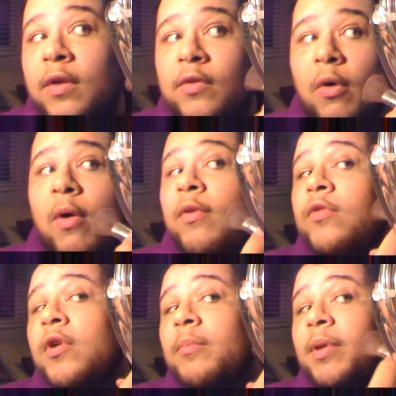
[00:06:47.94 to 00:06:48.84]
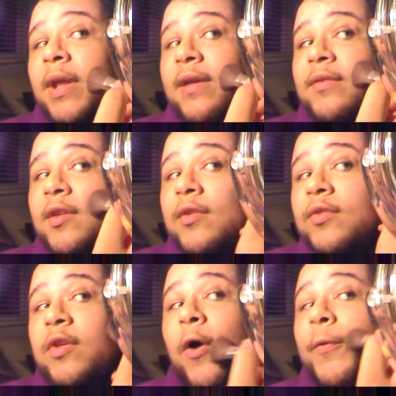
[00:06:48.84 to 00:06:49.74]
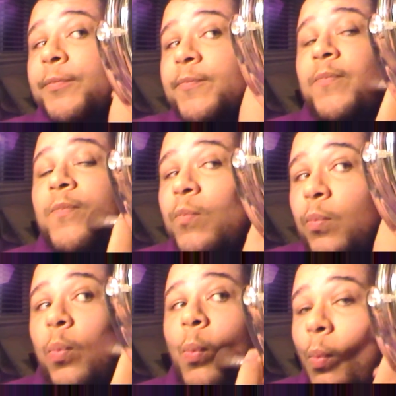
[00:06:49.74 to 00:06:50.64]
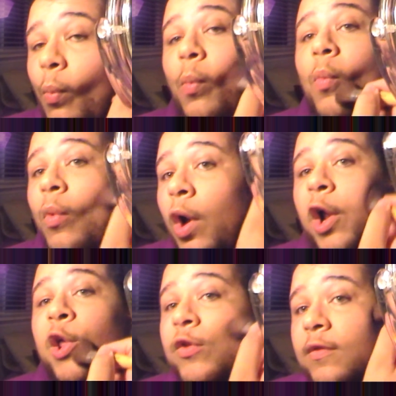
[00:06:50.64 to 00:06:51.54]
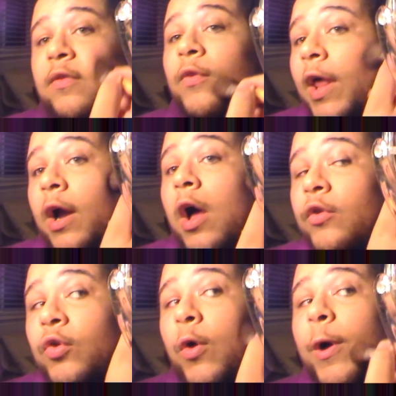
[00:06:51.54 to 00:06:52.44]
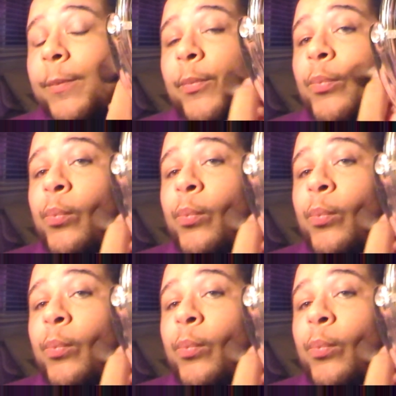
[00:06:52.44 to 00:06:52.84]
is go over certain places. So I kind of use this for like contour,